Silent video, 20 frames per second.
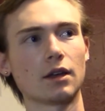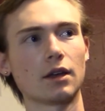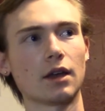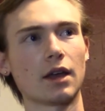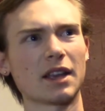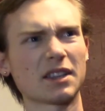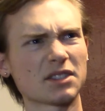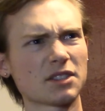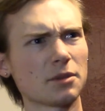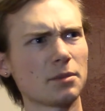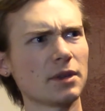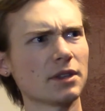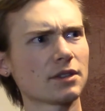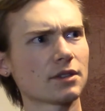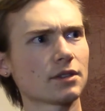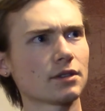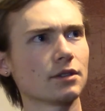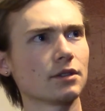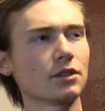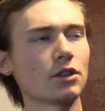
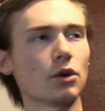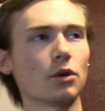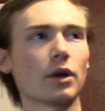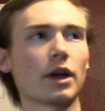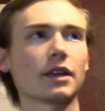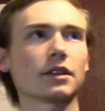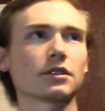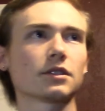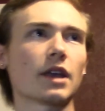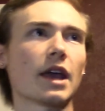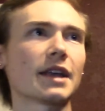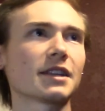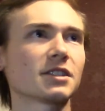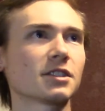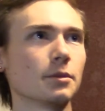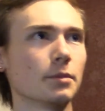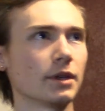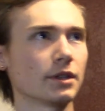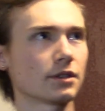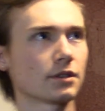Estimates? No,
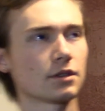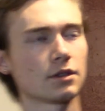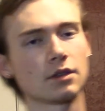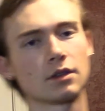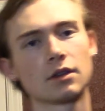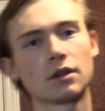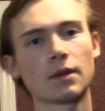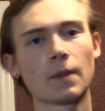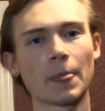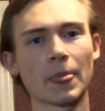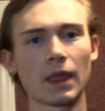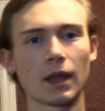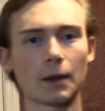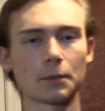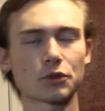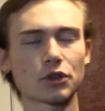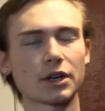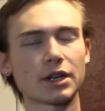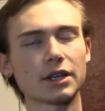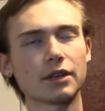estimates. I'm
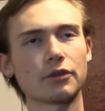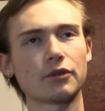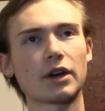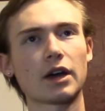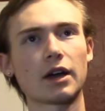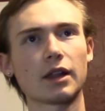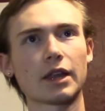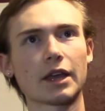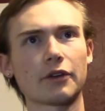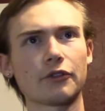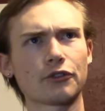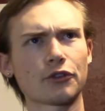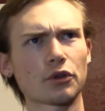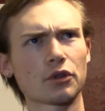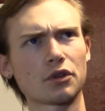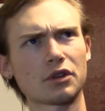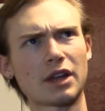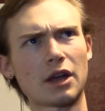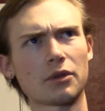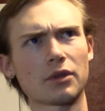trying to give like
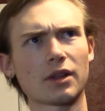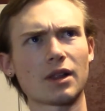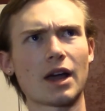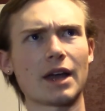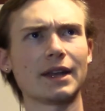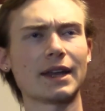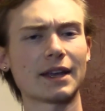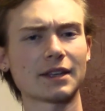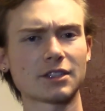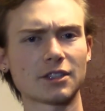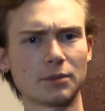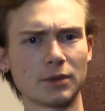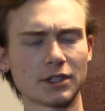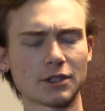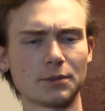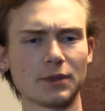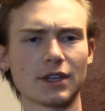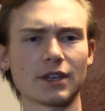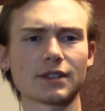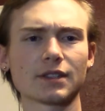further down the line estimates,
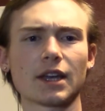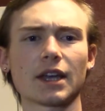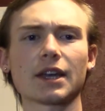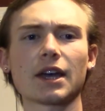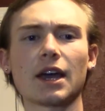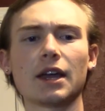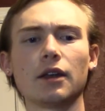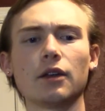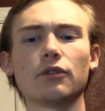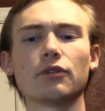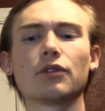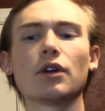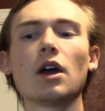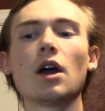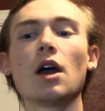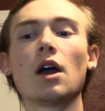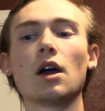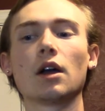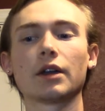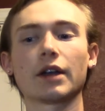because I kind of
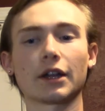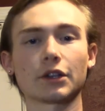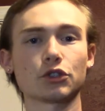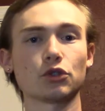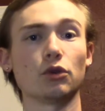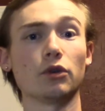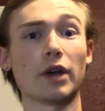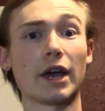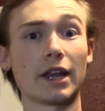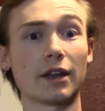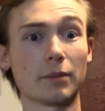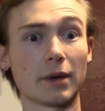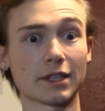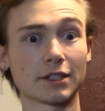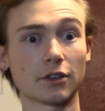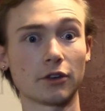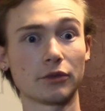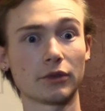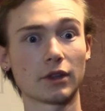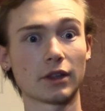got too ahead of
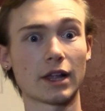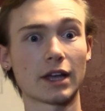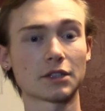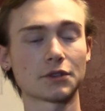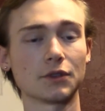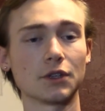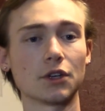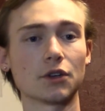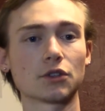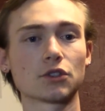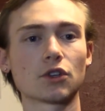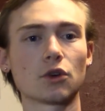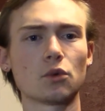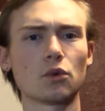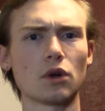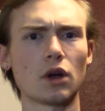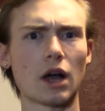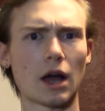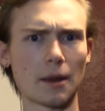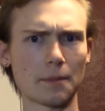myself in the last video.
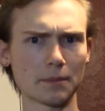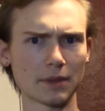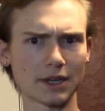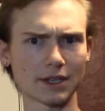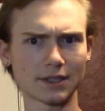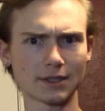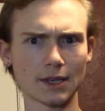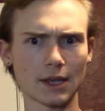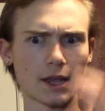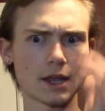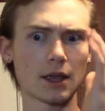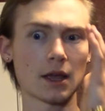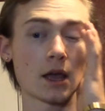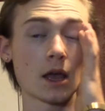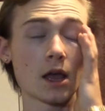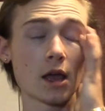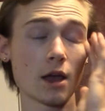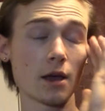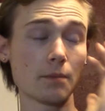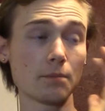So I'm going to say
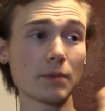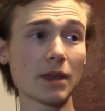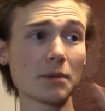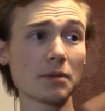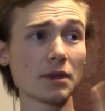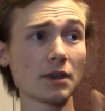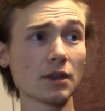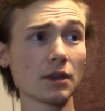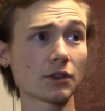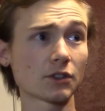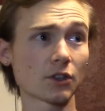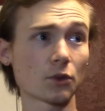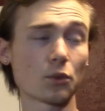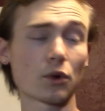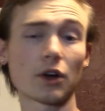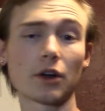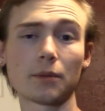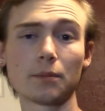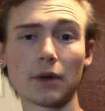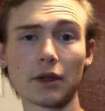maybe
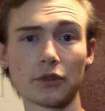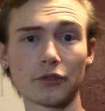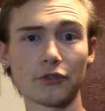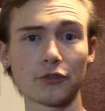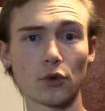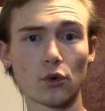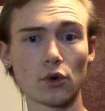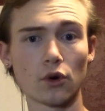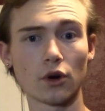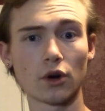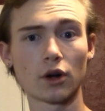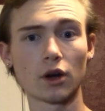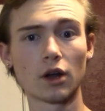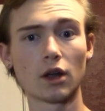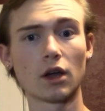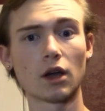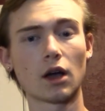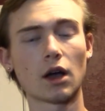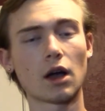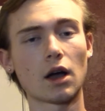somewhere in month 4
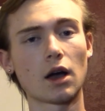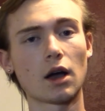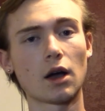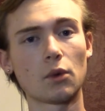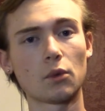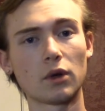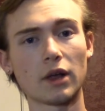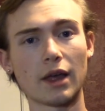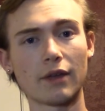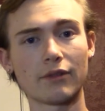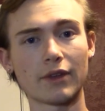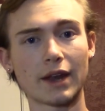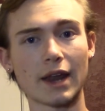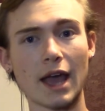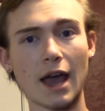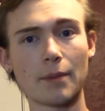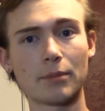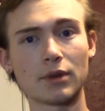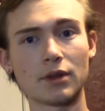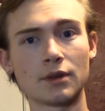we'll have that
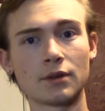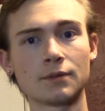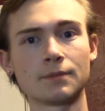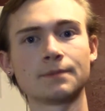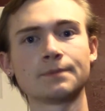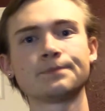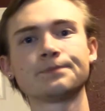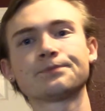happen.